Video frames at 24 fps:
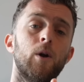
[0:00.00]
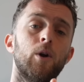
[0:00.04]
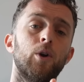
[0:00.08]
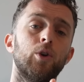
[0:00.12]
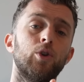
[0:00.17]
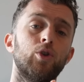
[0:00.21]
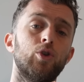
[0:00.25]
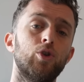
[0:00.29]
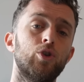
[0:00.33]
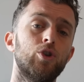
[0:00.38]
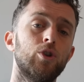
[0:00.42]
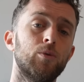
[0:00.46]

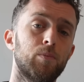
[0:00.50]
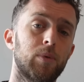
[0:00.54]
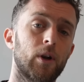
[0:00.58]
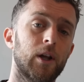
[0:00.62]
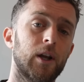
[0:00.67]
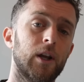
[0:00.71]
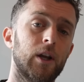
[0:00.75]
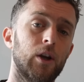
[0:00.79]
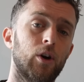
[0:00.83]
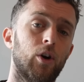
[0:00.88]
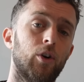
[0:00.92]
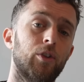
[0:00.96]
you should
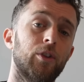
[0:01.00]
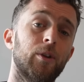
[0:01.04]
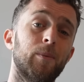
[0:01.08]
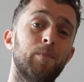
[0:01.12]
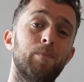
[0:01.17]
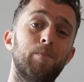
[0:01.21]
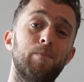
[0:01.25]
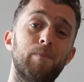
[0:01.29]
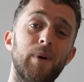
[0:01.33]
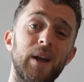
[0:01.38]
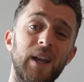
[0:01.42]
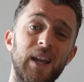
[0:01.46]
play on the
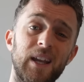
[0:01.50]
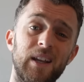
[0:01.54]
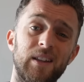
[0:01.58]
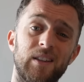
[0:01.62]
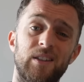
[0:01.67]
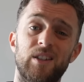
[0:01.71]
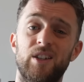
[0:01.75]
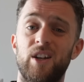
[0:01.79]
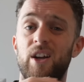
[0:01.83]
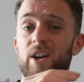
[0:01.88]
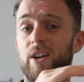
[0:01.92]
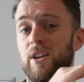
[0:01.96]
backhand
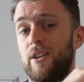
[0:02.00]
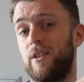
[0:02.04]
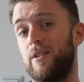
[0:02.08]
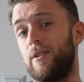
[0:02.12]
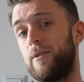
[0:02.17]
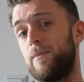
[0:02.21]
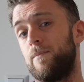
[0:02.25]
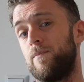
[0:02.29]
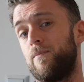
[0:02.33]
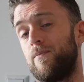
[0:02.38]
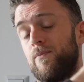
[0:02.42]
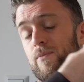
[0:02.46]
side
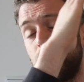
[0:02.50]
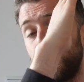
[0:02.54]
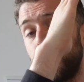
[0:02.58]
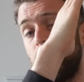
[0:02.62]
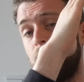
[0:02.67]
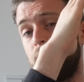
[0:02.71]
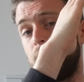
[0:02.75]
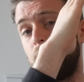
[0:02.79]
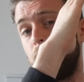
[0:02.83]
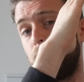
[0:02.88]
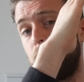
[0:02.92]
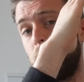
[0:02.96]

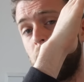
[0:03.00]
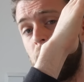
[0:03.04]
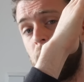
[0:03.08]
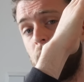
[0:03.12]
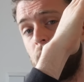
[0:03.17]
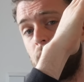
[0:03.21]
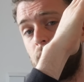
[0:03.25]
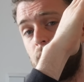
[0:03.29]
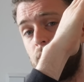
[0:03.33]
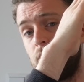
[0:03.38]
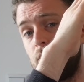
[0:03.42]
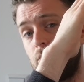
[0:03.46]
of the
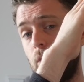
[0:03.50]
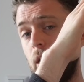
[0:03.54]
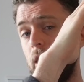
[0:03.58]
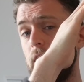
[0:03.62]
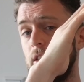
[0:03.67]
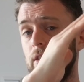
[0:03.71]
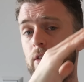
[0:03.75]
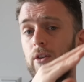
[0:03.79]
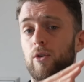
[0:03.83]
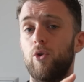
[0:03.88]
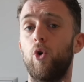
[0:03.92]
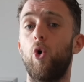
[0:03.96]
player on the
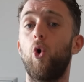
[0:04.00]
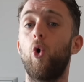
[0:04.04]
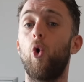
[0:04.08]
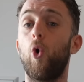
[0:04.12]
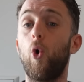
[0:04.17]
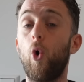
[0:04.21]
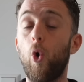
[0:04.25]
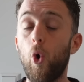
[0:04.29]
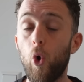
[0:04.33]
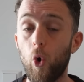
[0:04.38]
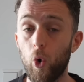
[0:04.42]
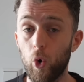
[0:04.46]
right
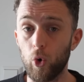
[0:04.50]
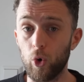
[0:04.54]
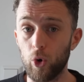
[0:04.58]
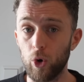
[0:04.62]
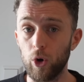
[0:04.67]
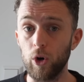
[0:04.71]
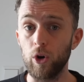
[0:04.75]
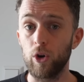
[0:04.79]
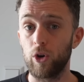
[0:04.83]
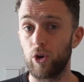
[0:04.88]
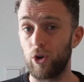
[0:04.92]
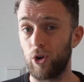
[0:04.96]

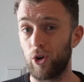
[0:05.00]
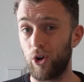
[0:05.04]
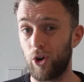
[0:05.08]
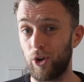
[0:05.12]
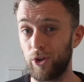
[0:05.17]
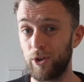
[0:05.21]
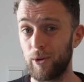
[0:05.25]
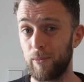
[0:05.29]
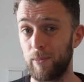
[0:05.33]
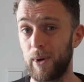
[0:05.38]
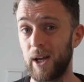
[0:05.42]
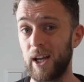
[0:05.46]
or
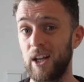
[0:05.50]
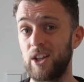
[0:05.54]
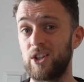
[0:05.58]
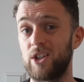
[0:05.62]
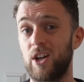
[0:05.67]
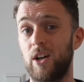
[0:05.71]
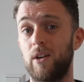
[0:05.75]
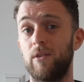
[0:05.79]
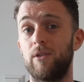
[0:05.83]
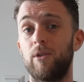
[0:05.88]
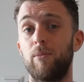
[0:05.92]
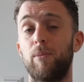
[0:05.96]
on the backhand
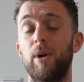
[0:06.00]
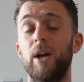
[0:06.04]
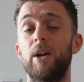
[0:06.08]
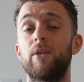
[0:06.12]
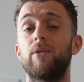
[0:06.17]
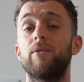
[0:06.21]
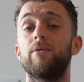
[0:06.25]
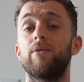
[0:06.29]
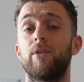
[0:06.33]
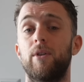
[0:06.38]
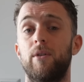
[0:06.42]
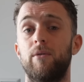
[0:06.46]
side of the player
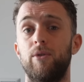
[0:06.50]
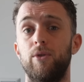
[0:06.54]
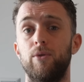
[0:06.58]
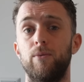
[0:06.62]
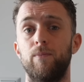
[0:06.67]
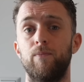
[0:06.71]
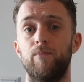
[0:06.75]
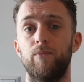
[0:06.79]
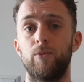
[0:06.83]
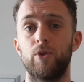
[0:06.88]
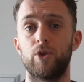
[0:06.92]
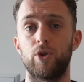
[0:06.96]
in front of you.
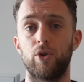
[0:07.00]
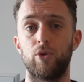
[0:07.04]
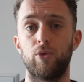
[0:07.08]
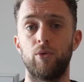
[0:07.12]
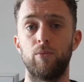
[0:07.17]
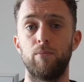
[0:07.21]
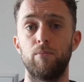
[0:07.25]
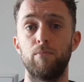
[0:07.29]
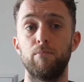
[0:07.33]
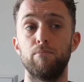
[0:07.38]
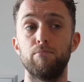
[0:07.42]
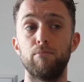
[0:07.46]
So
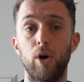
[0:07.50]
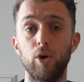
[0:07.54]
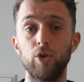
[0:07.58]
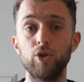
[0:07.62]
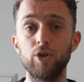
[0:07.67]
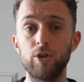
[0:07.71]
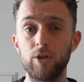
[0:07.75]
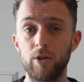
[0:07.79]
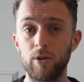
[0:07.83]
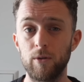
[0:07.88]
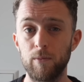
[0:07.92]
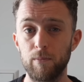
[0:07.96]

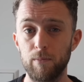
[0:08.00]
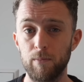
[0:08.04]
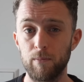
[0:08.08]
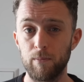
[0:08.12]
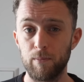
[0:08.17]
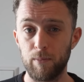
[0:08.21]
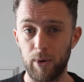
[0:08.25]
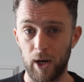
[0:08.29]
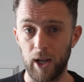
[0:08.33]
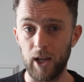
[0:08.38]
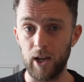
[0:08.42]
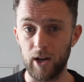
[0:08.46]
most
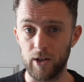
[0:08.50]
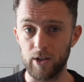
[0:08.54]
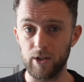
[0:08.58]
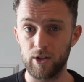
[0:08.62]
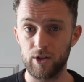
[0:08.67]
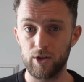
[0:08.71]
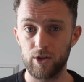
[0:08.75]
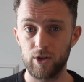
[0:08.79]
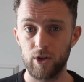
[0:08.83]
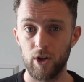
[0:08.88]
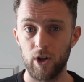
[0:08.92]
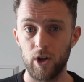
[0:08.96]

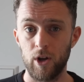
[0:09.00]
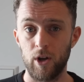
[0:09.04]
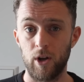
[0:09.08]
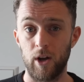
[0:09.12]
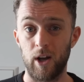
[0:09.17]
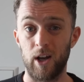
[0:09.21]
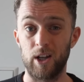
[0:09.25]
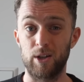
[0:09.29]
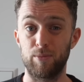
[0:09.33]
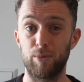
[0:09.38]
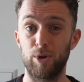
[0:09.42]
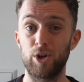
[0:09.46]
players,
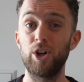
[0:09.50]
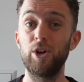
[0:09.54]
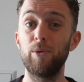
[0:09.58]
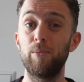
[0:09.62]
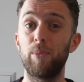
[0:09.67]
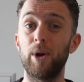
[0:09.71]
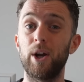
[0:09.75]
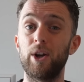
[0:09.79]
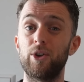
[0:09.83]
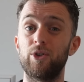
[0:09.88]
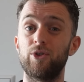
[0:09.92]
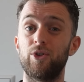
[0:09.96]
especially the
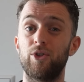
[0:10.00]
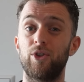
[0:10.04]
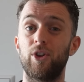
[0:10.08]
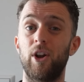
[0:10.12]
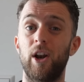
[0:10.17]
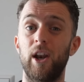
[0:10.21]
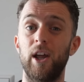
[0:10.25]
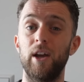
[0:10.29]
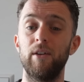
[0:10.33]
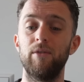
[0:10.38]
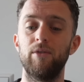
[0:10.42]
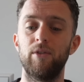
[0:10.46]
players on the
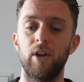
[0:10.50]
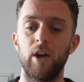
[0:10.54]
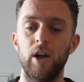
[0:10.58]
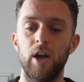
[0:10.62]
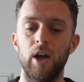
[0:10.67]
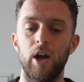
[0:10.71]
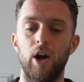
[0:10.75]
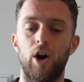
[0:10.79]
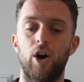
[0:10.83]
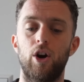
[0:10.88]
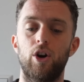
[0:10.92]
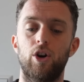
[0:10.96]
left,
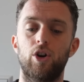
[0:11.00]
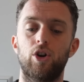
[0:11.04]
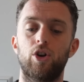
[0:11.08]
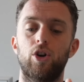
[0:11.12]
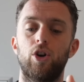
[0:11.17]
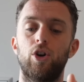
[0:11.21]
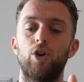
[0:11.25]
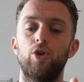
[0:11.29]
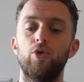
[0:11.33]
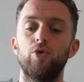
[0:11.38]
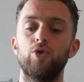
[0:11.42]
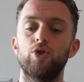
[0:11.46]
are
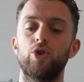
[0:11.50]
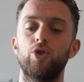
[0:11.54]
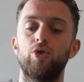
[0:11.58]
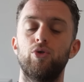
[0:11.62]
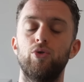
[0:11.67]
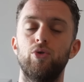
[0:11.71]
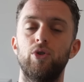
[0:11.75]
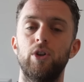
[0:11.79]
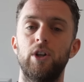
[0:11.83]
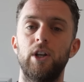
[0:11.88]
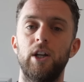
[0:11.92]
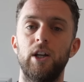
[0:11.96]
closer
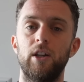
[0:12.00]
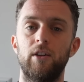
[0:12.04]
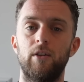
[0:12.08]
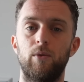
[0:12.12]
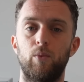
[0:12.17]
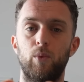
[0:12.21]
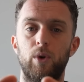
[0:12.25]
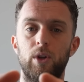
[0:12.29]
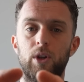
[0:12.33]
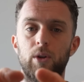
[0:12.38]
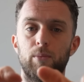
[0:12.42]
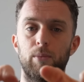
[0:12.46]
to the net
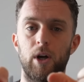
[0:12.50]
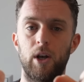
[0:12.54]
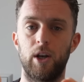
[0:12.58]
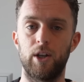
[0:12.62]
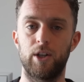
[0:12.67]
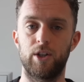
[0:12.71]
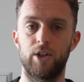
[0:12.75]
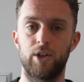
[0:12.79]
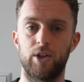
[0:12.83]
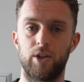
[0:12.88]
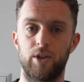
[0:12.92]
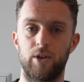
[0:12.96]
when the ball
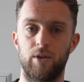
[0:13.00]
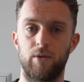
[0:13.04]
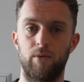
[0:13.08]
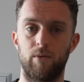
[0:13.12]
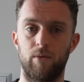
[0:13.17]
is